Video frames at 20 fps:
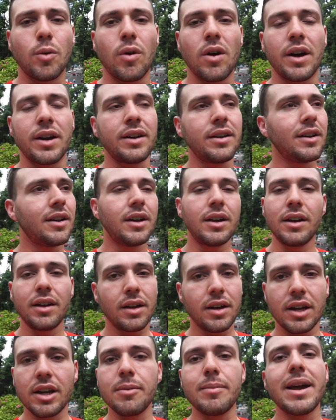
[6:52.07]
one.
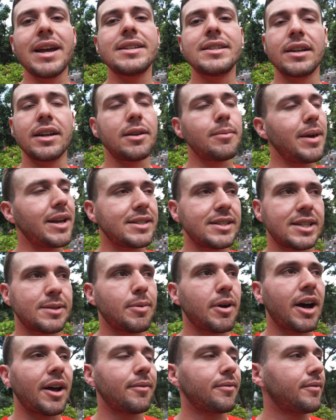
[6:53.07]
An amazing
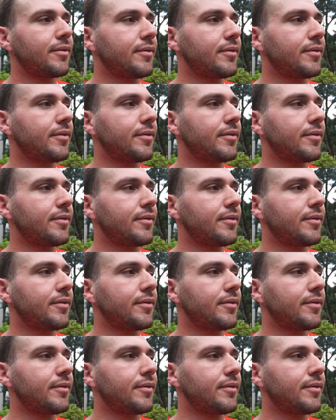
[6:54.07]
spot.